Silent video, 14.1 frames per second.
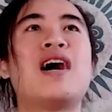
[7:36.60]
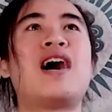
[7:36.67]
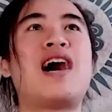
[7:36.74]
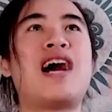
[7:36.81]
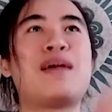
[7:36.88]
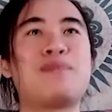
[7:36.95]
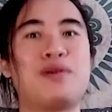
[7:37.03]

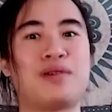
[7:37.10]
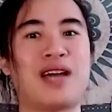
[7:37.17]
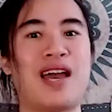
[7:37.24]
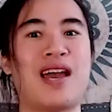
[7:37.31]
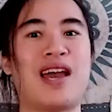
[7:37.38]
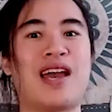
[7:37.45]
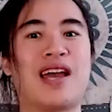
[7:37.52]
I'm
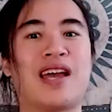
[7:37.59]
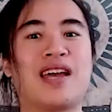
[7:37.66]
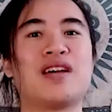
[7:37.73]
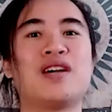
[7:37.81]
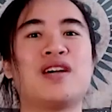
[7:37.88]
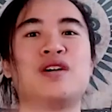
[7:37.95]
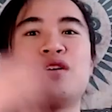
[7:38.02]
okay.
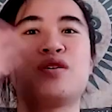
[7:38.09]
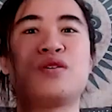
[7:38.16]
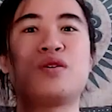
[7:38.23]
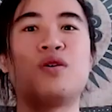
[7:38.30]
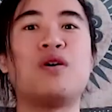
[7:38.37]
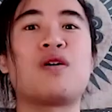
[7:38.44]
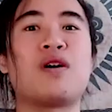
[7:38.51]

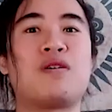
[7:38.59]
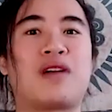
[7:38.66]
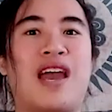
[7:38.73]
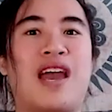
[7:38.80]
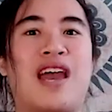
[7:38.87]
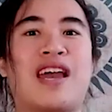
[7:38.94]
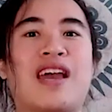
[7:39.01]
You're okay.